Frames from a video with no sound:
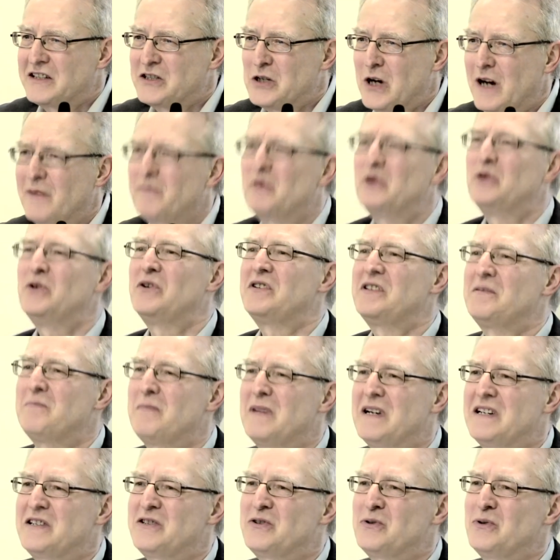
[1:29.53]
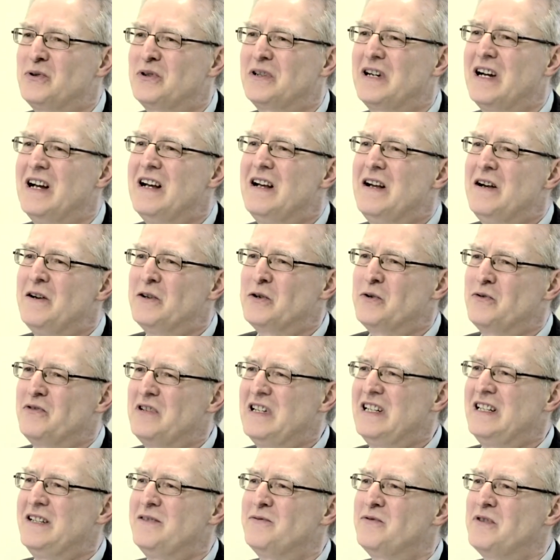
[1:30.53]
So I will not in my talk to
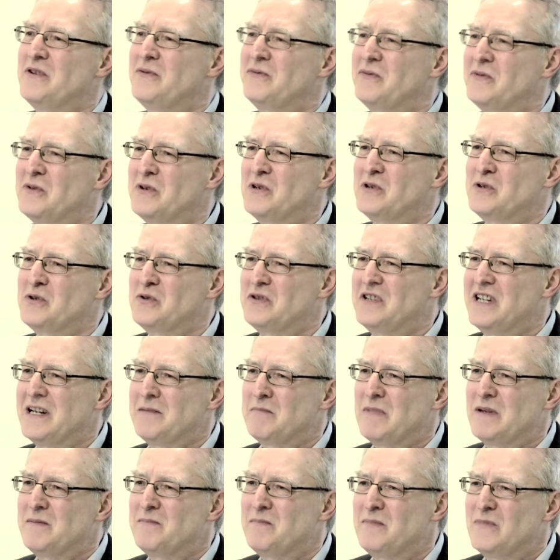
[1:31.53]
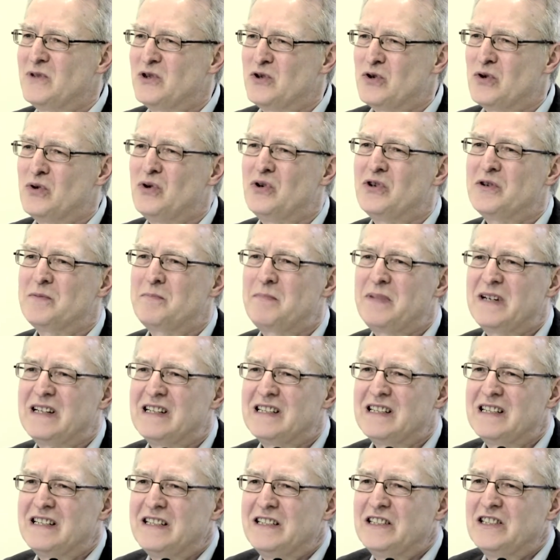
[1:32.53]
really refer to them and draw the
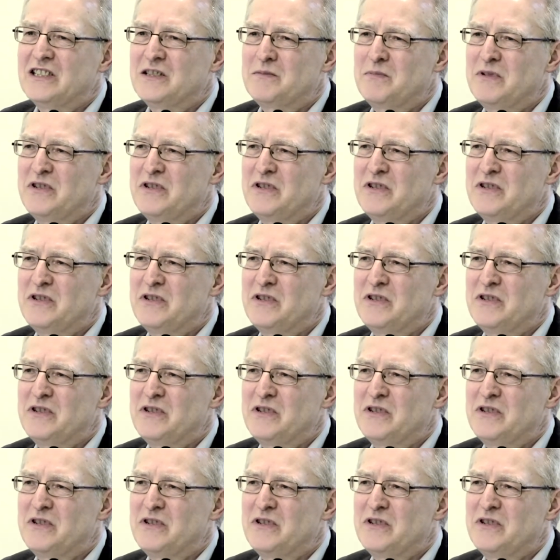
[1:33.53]
parallels,